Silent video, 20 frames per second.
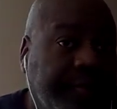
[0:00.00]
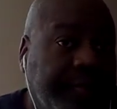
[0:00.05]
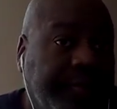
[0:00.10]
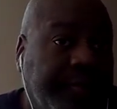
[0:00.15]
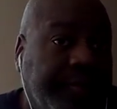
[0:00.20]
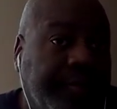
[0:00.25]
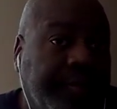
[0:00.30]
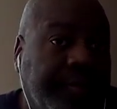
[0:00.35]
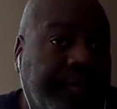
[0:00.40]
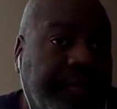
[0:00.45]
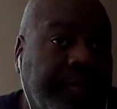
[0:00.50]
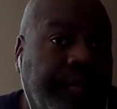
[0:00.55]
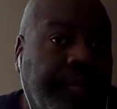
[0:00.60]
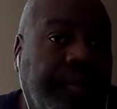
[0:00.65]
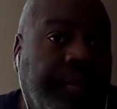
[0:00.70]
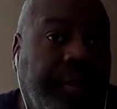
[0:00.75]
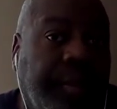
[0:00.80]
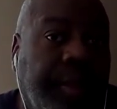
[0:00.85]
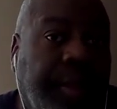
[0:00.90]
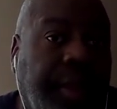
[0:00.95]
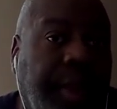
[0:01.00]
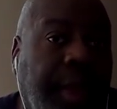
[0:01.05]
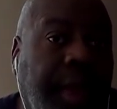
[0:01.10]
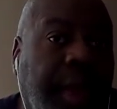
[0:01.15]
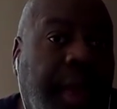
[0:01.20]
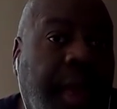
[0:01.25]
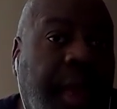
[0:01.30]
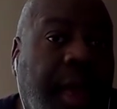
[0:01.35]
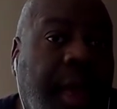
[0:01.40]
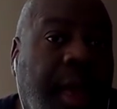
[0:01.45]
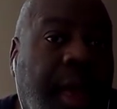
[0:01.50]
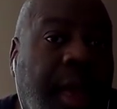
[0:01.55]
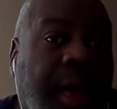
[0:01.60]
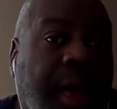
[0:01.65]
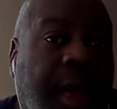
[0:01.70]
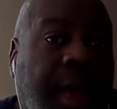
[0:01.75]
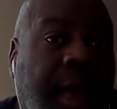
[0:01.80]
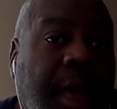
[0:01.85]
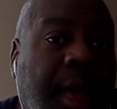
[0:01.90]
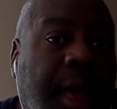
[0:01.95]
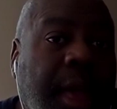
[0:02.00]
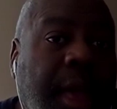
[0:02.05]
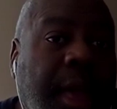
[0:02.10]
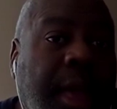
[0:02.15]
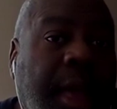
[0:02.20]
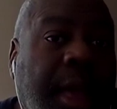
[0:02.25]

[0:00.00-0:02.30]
(silence)